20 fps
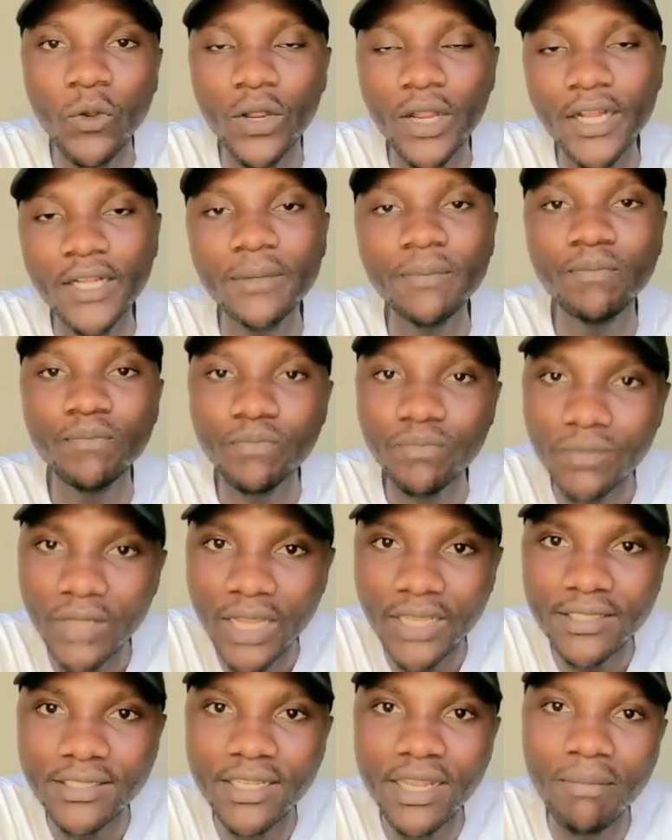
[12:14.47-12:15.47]
Okay,
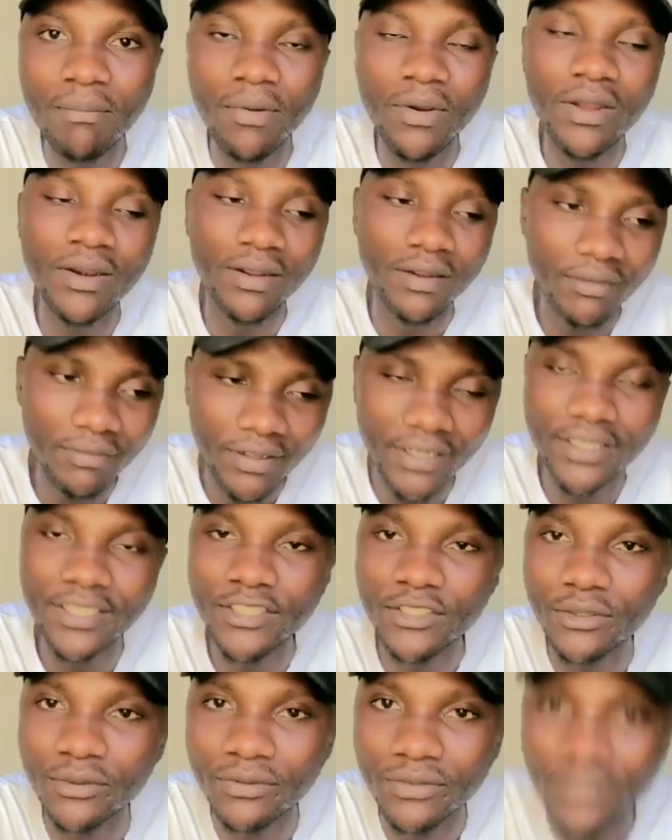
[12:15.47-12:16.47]
that's number one
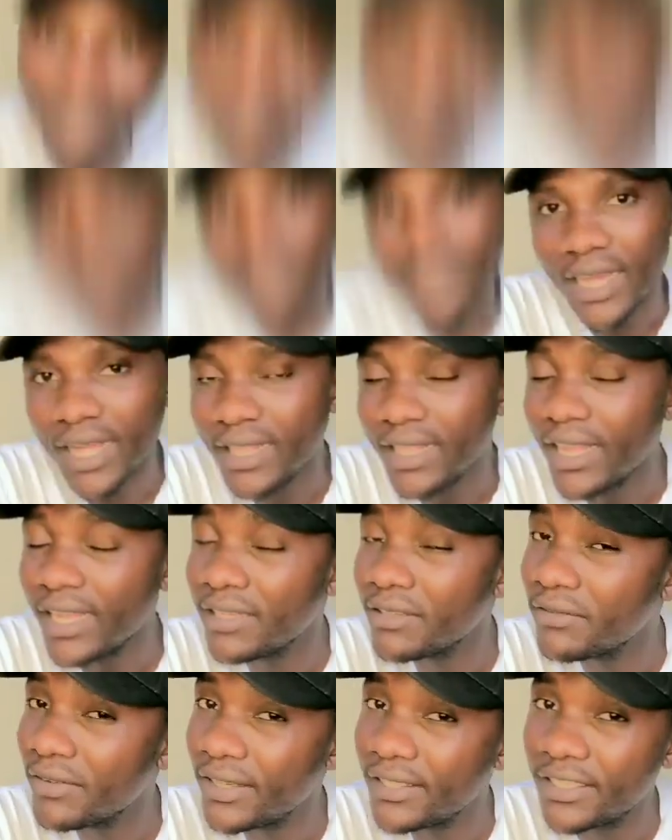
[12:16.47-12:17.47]
advantage of this. The other
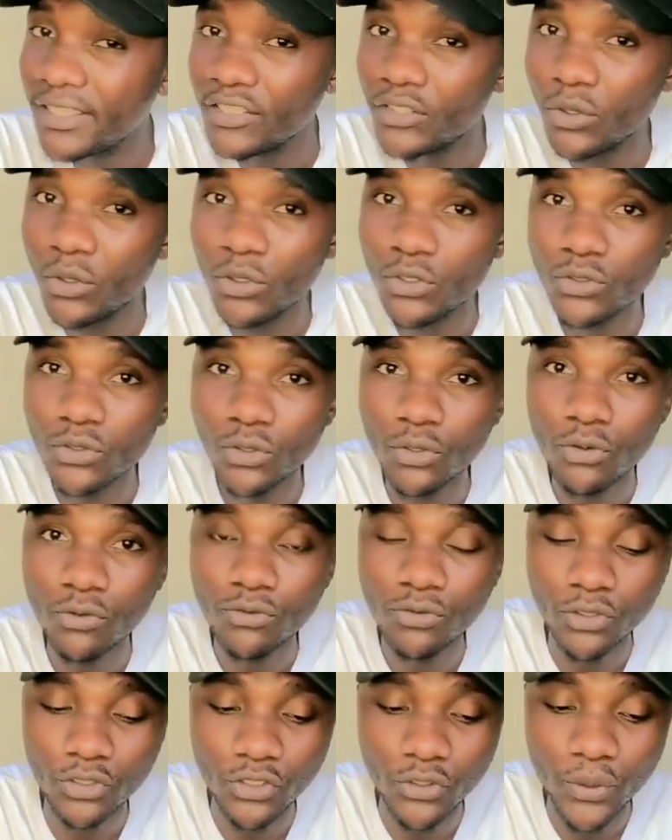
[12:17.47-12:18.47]
advantage also
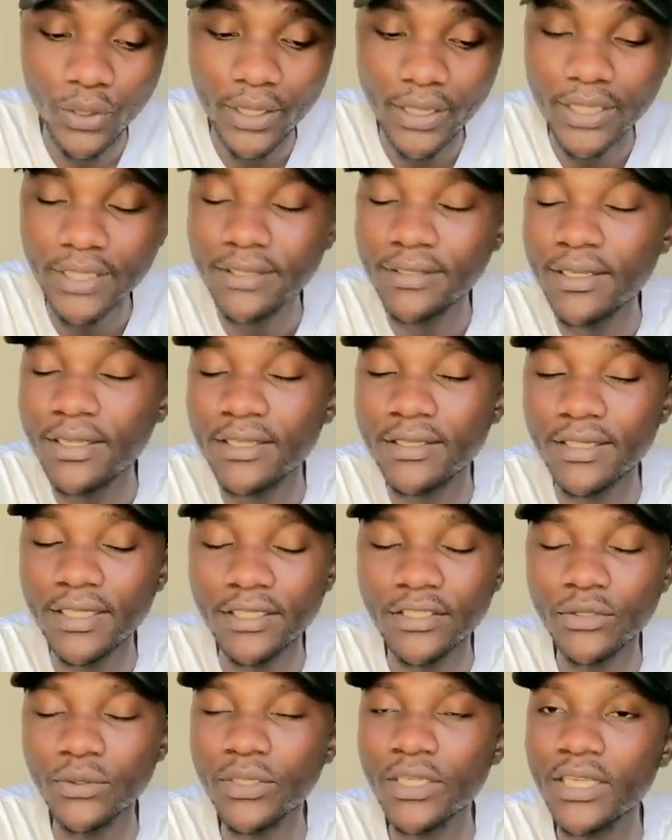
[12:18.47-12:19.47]
for doing this is
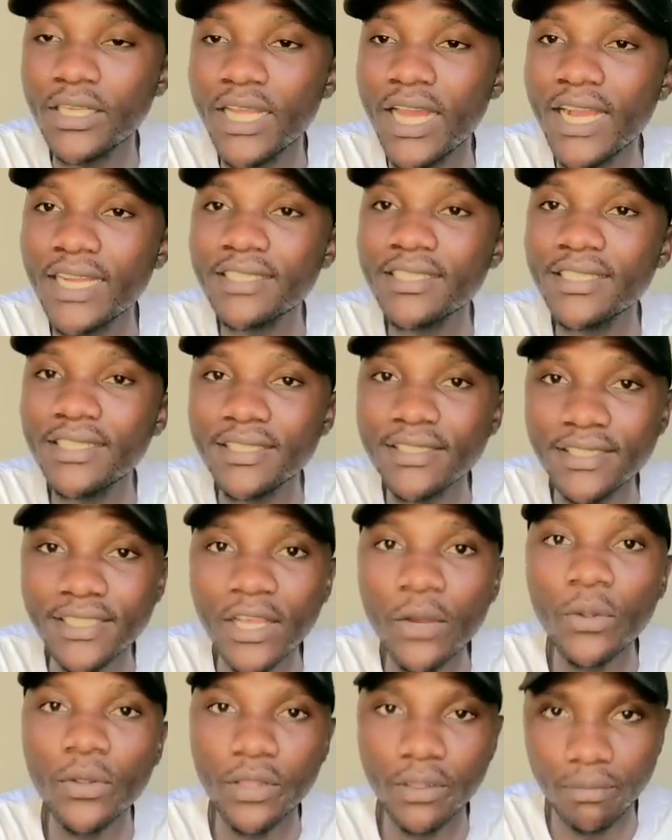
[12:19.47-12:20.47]
that you can actually
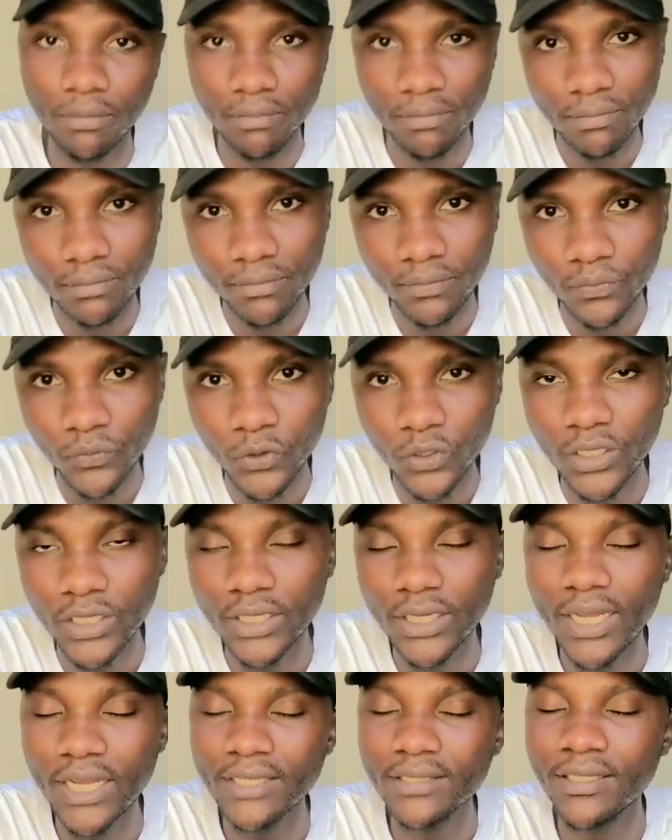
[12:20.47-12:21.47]
sell them. You
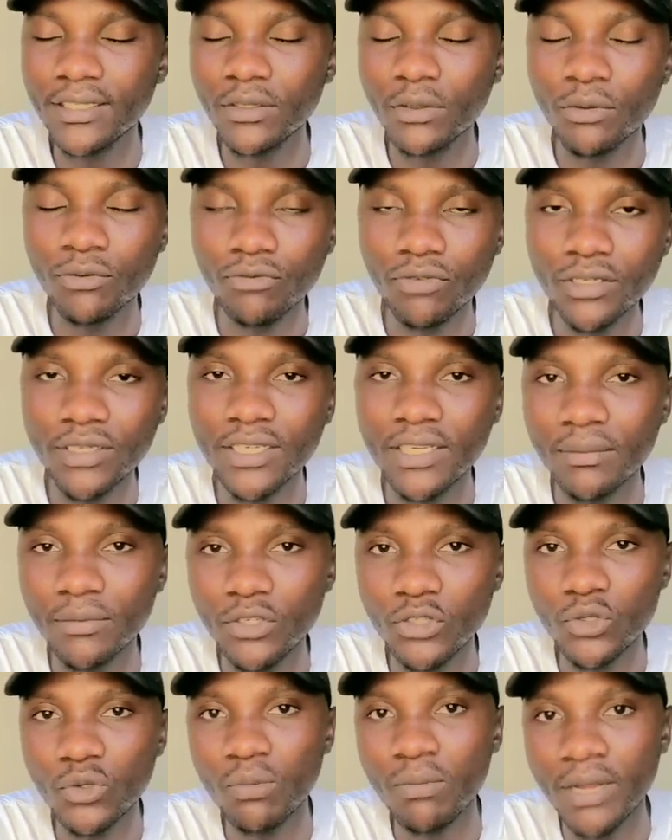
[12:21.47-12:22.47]
can actually convert them
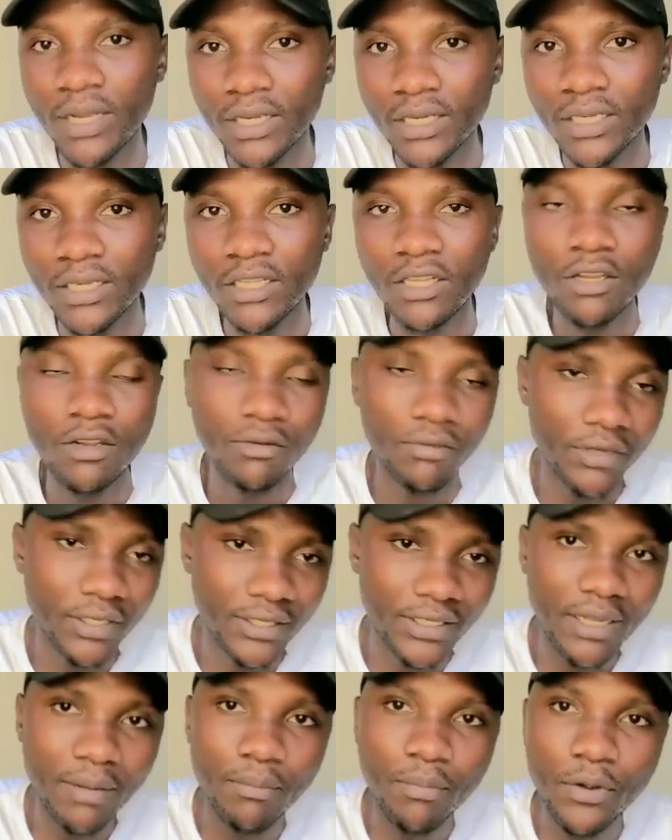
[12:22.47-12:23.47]
into money. For
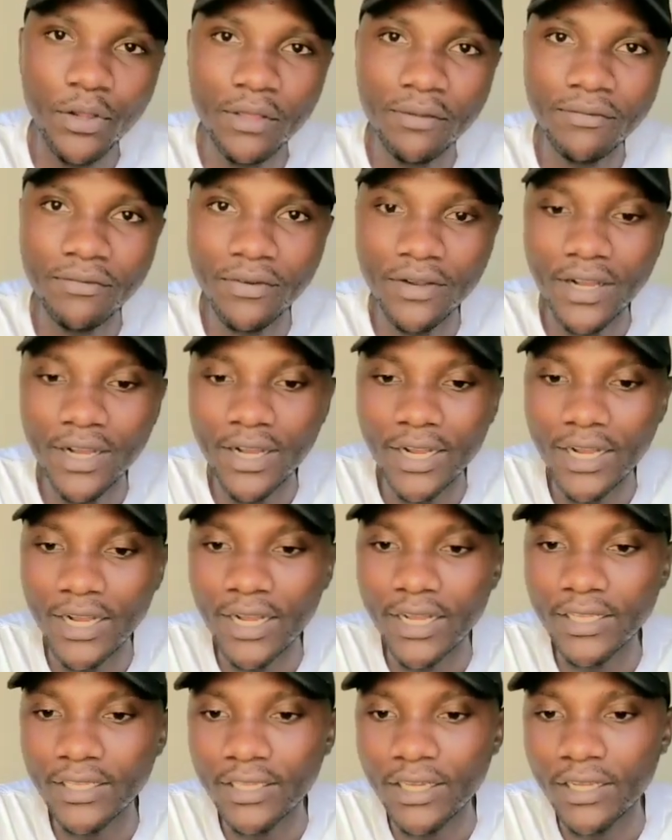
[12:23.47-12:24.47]
example, if uh,
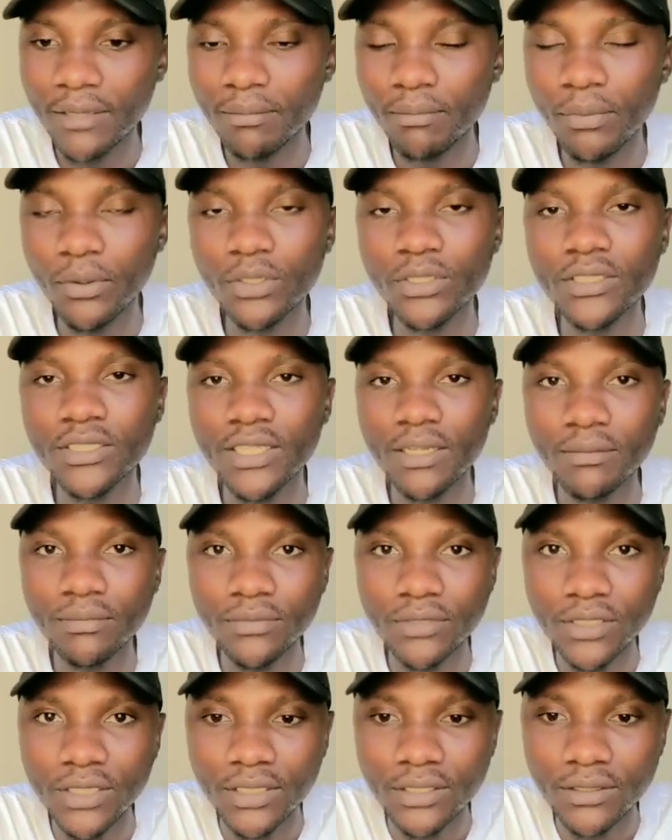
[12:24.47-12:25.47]
I, I bought some
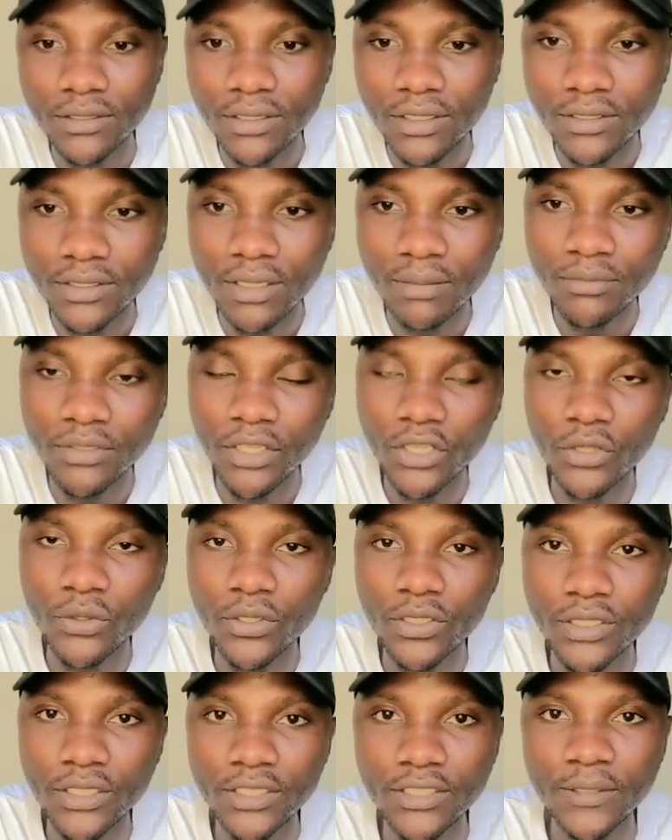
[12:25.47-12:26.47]
some
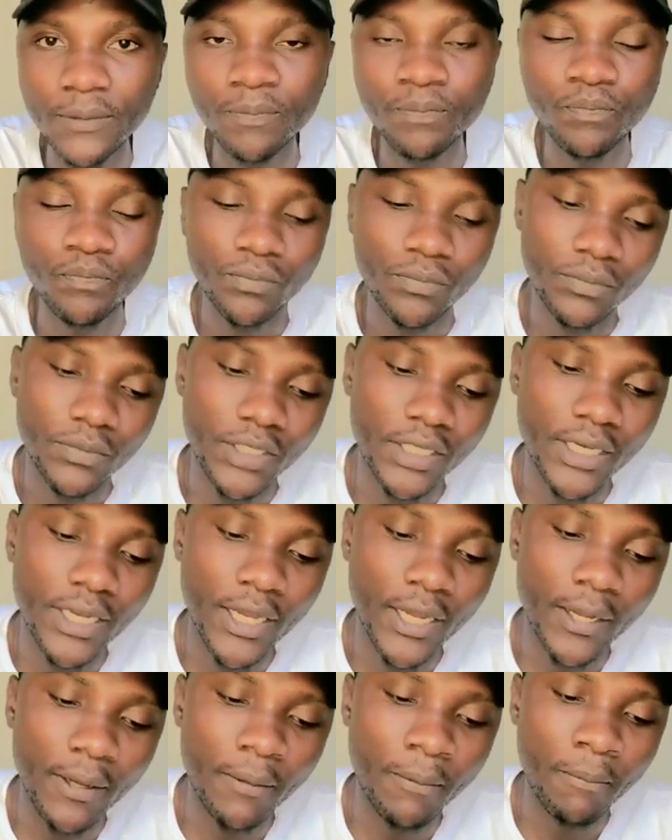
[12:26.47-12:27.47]
securities, then
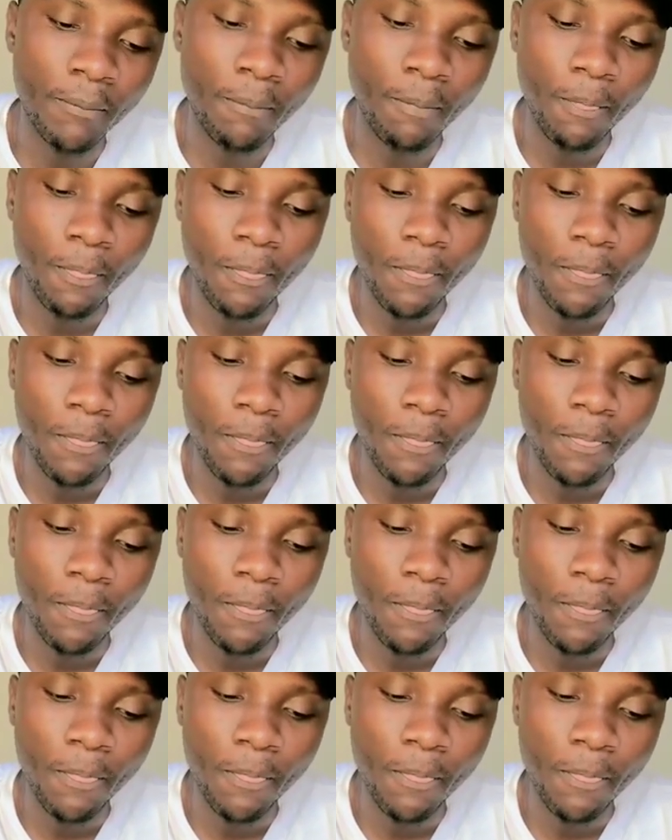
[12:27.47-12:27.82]
um,